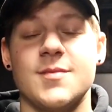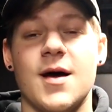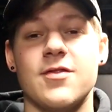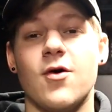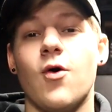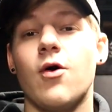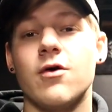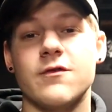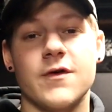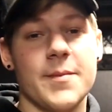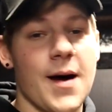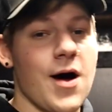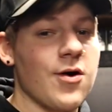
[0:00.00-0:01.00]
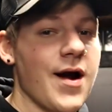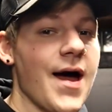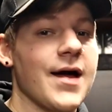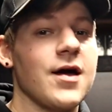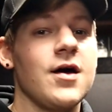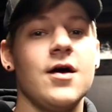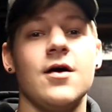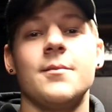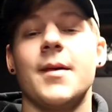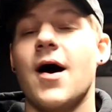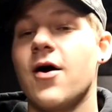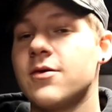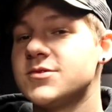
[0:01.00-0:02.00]
about the HulkFit Power Rack,
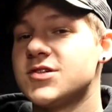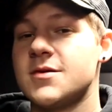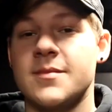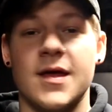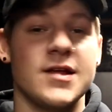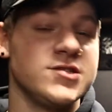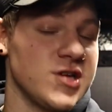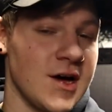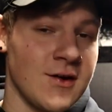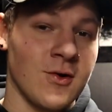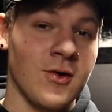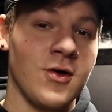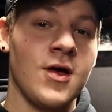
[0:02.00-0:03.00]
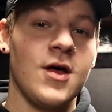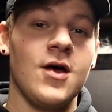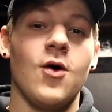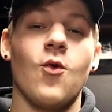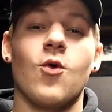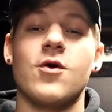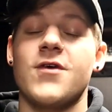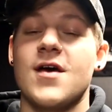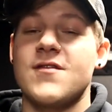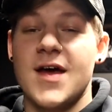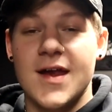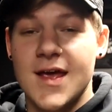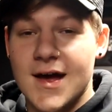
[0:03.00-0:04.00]
my home gym in general, or if you
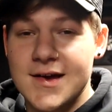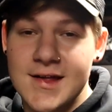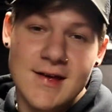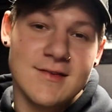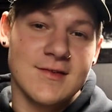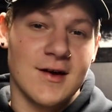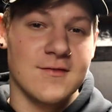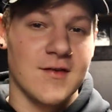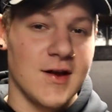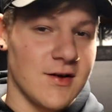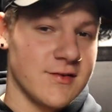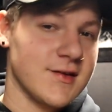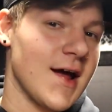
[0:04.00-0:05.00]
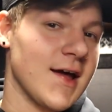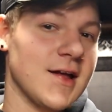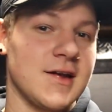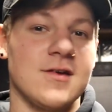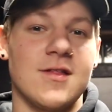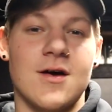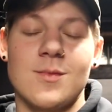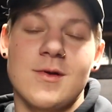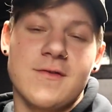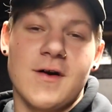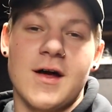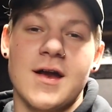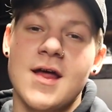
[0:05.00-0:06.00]
have any ideas on videos that I can do that would be
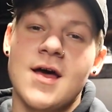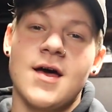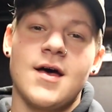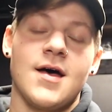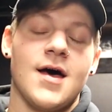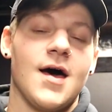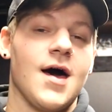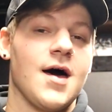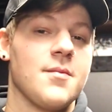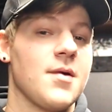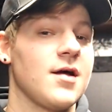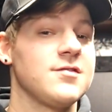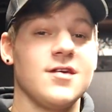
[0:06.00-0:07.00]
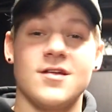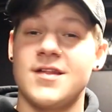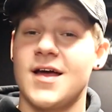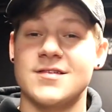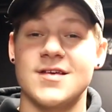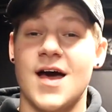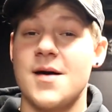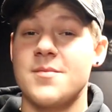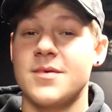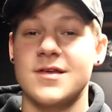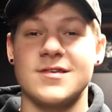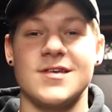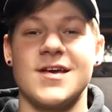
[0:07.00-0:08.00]
fun. Until next
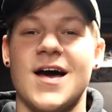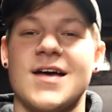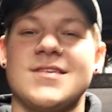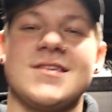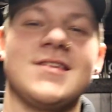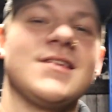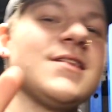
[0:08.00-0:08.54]
time, see you guys.